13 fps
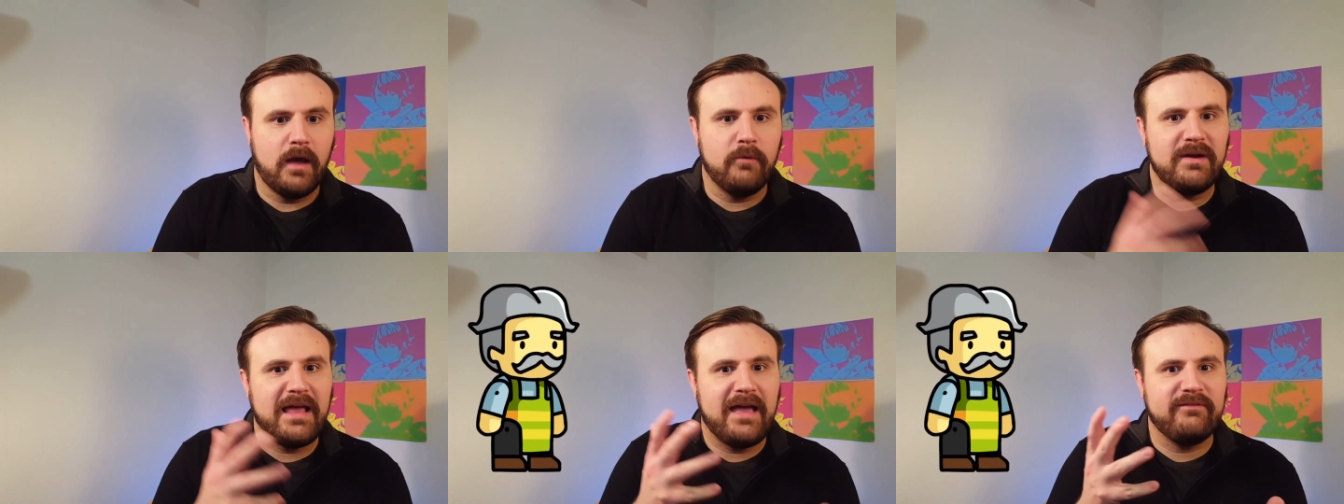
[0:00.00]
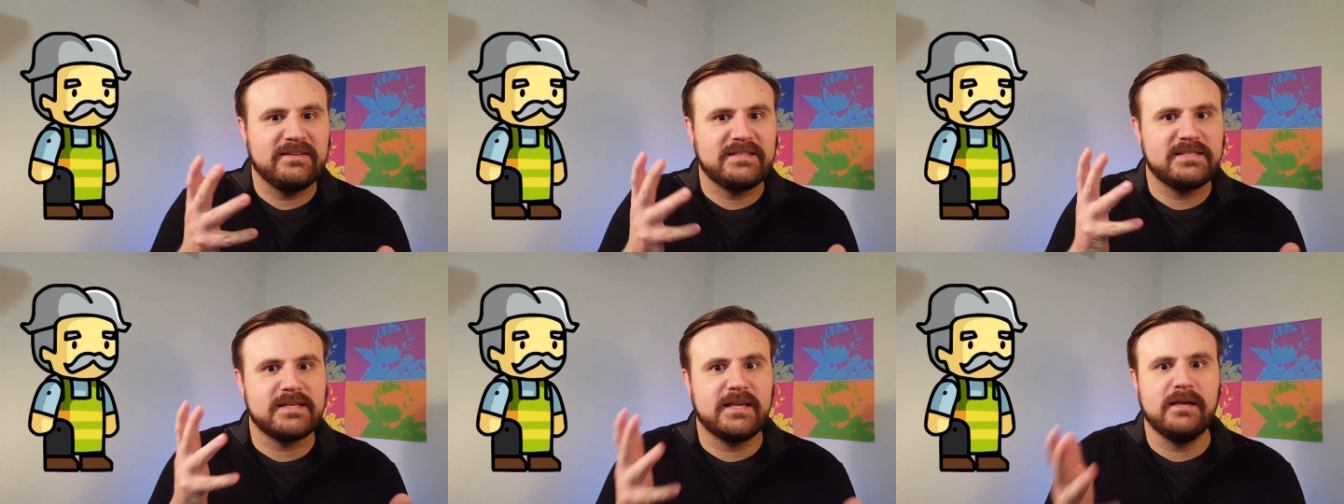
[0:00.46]
I want to have a
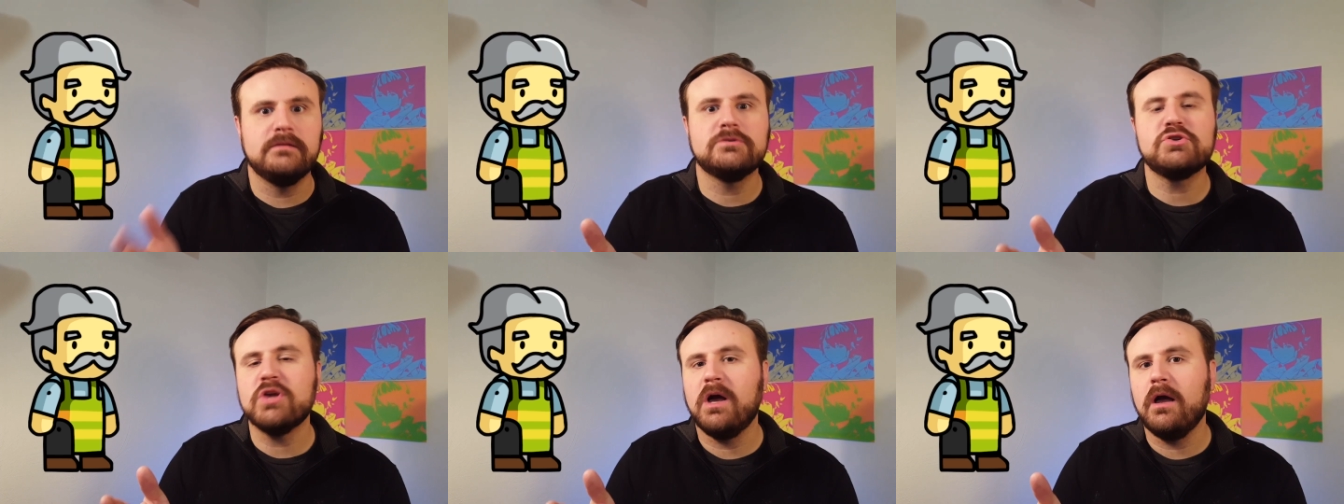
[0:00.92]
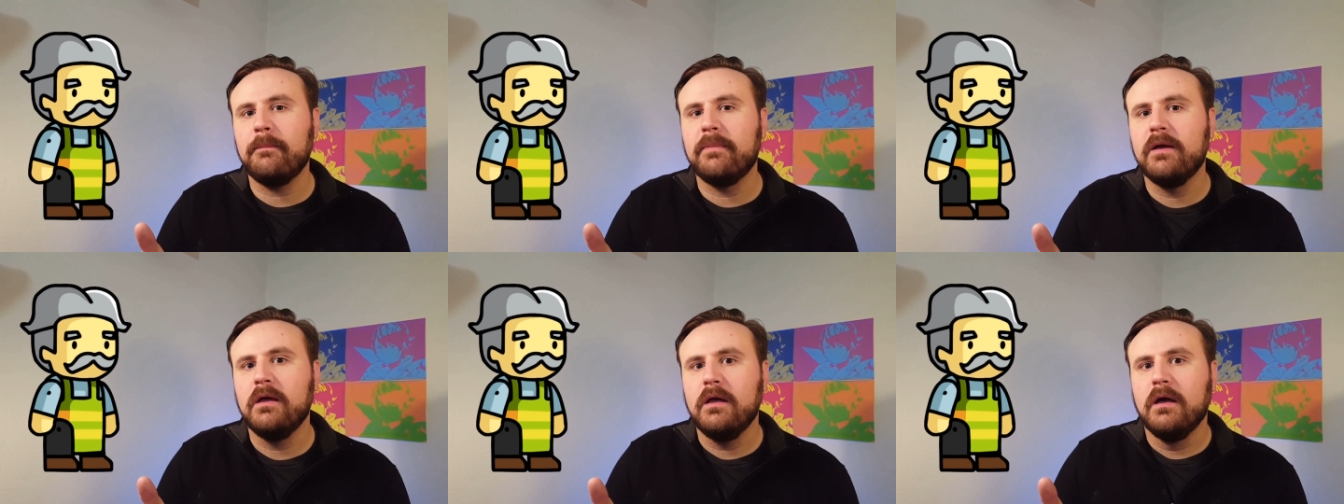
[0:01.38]
skill shop
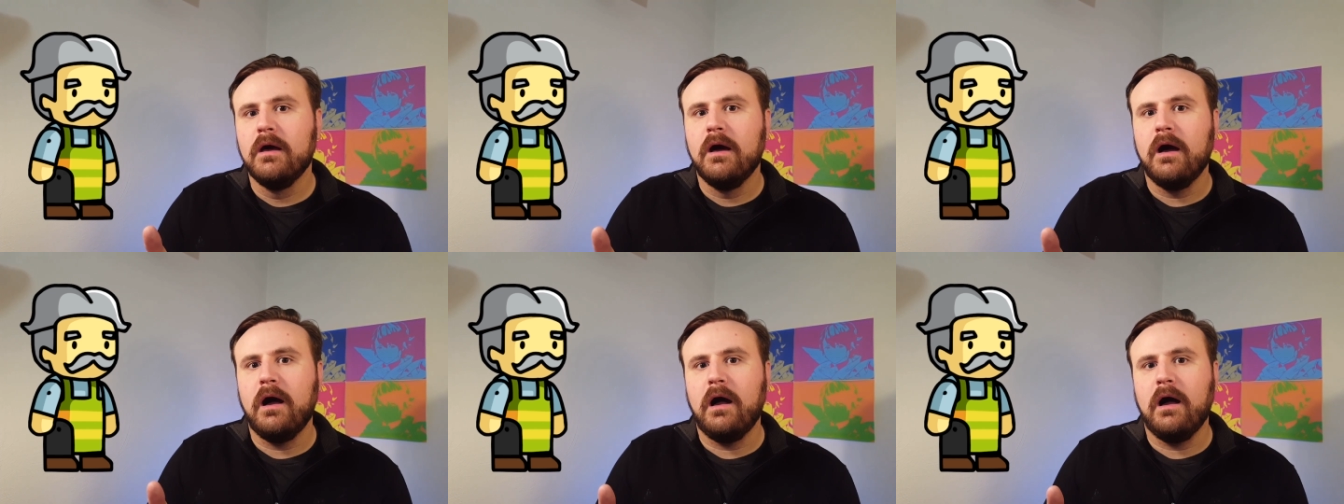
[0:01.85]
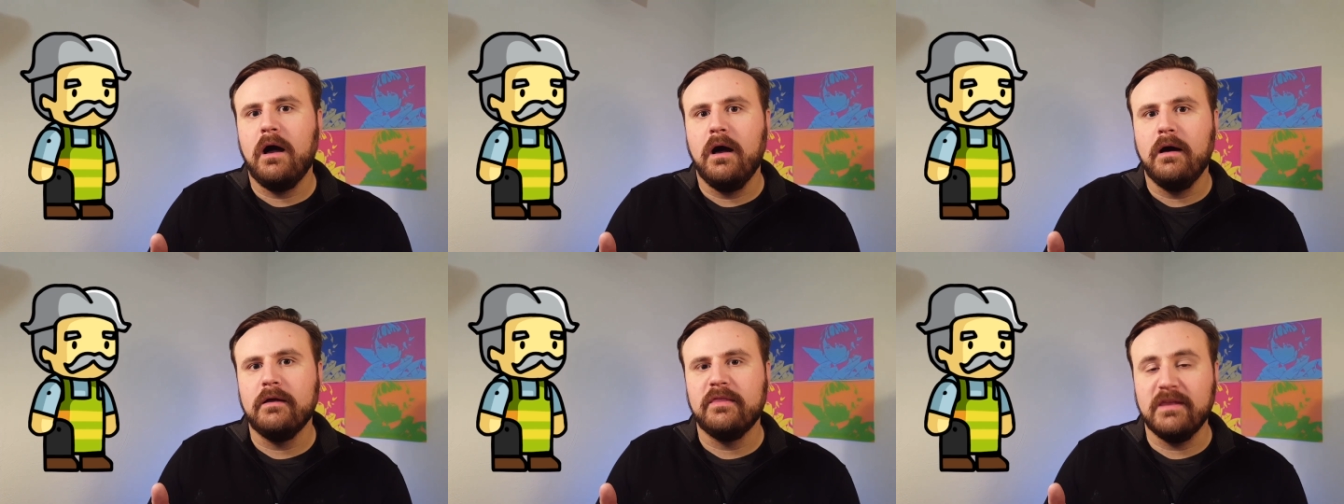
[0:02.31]

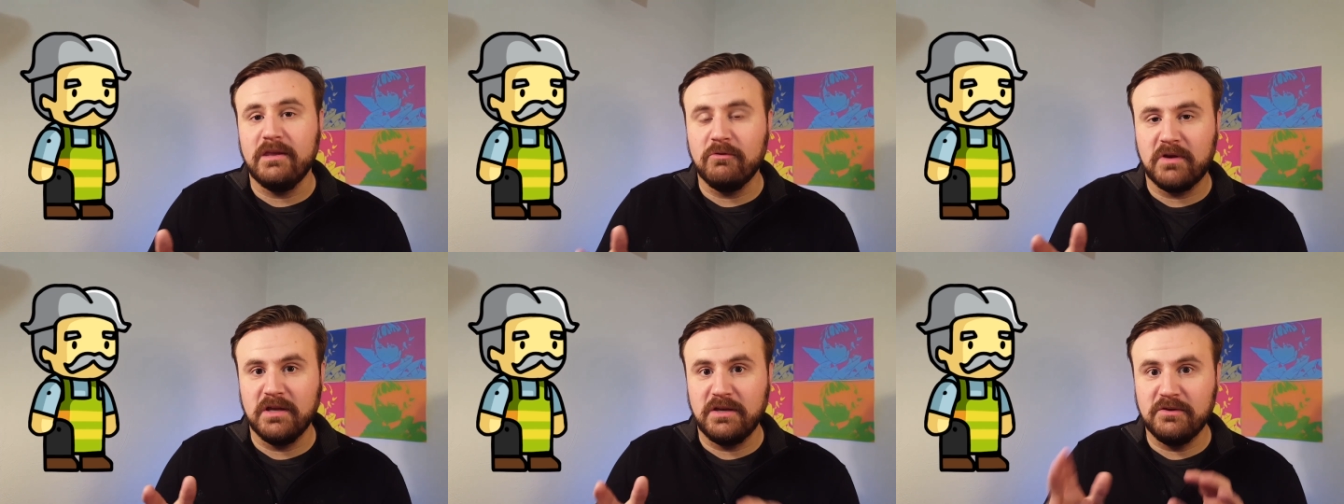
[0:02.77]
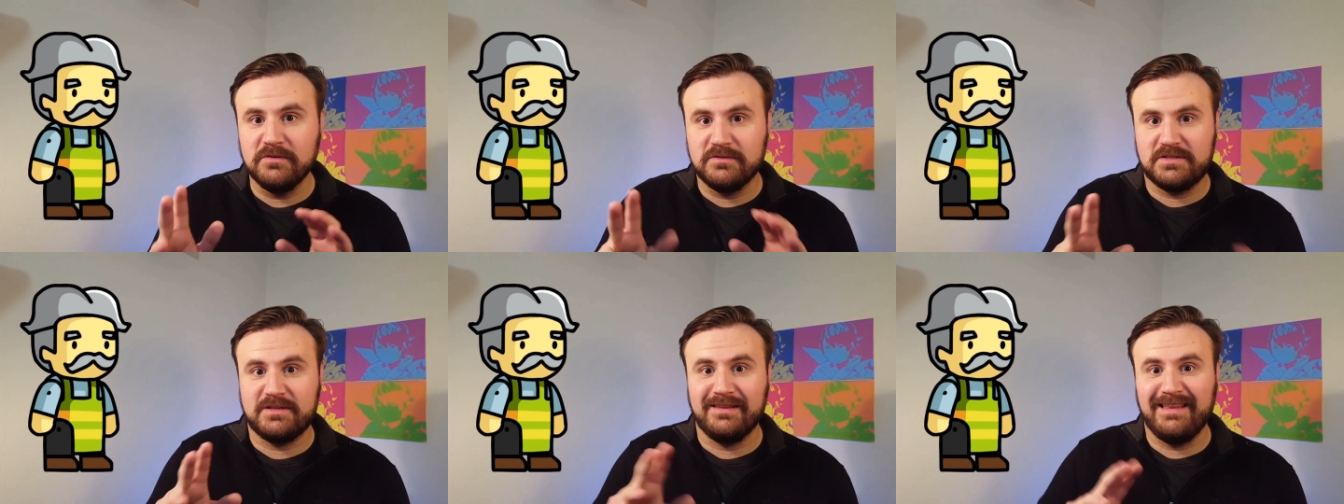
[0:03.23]
that you can
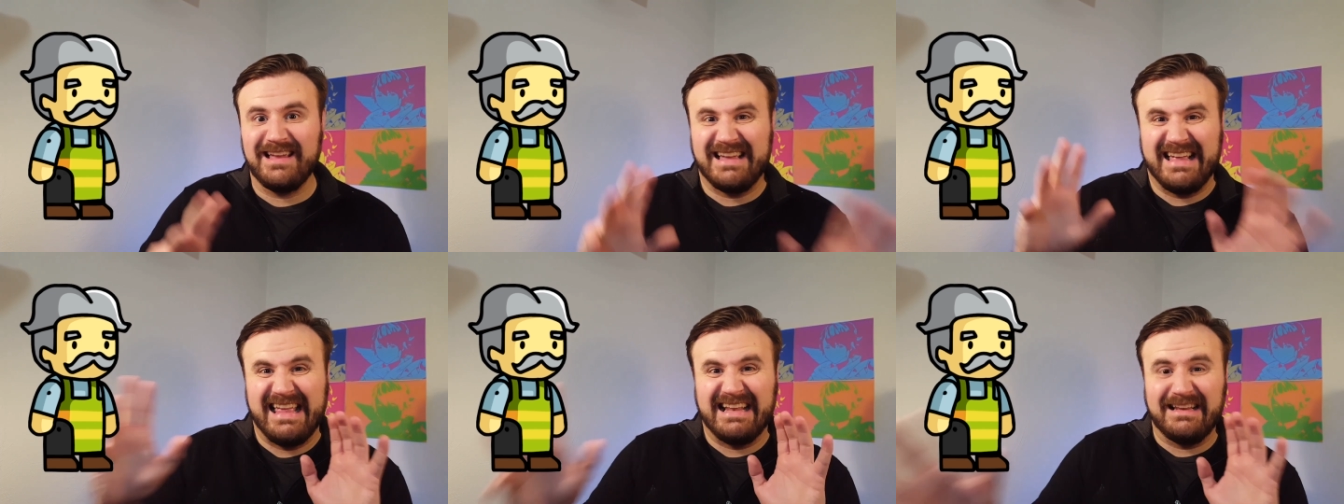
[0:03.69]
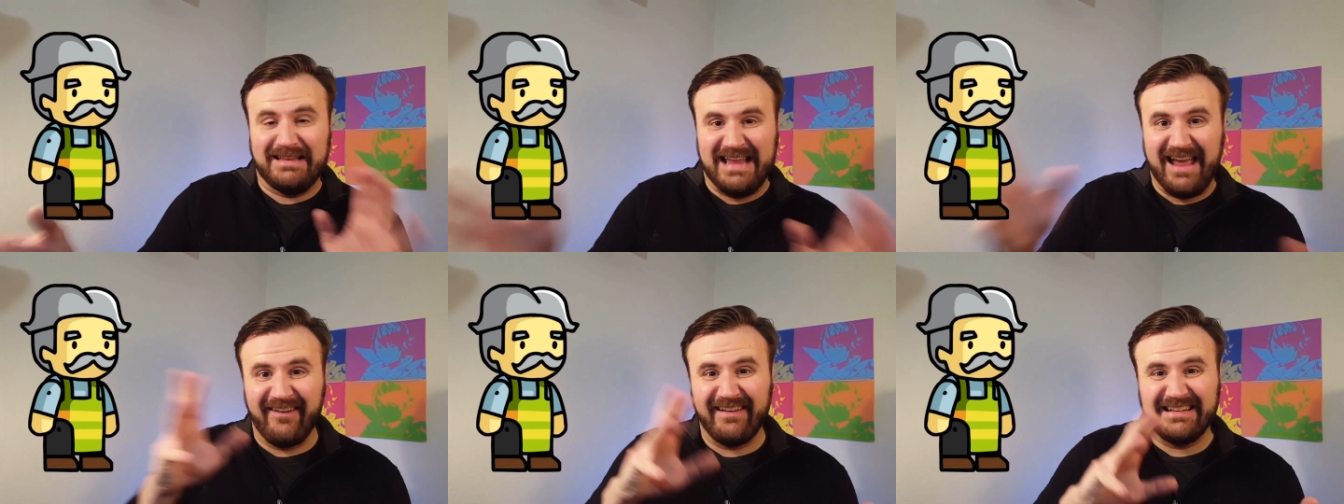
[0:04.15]
use to like
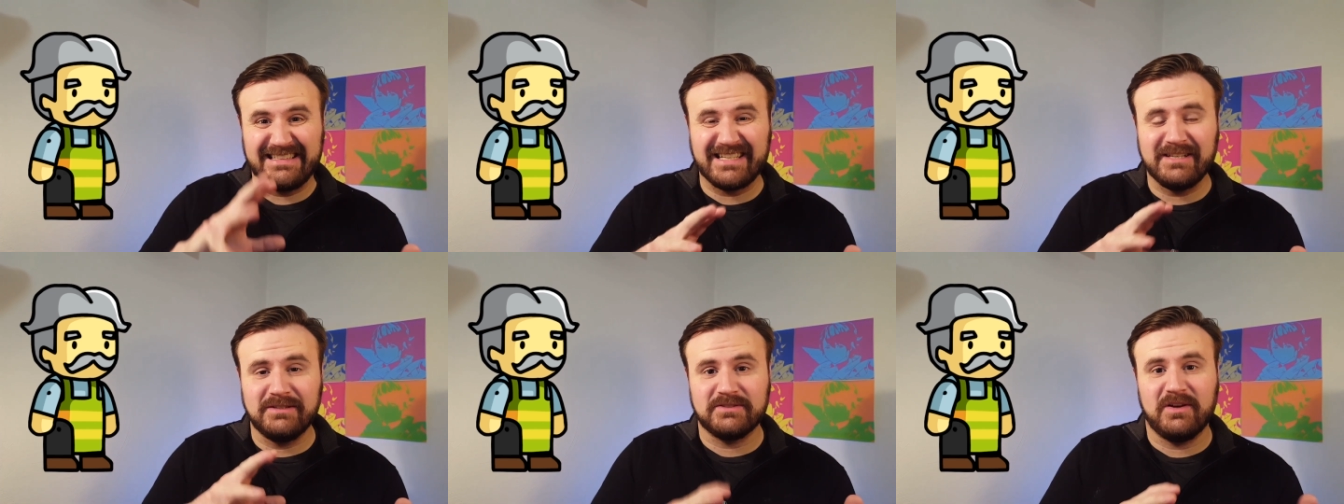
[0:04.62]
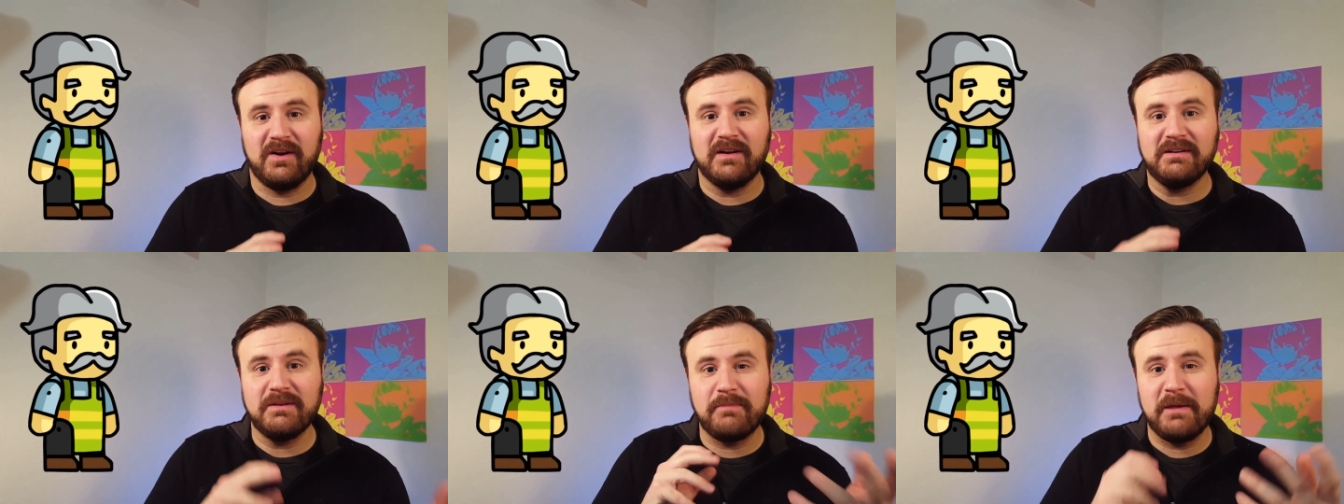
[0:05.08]
inherit skills
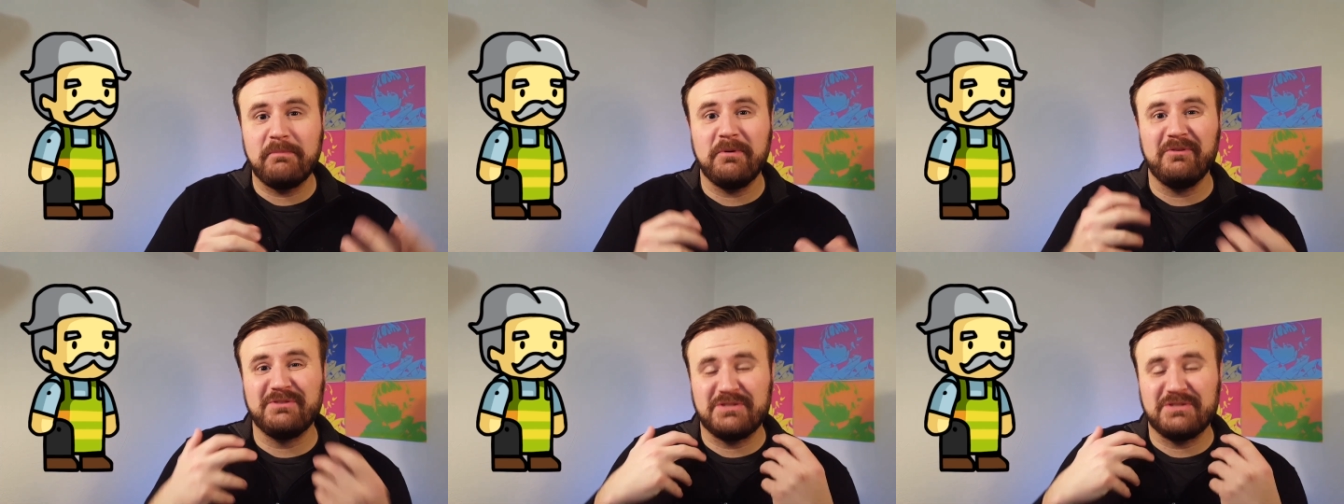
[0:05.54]
onto people,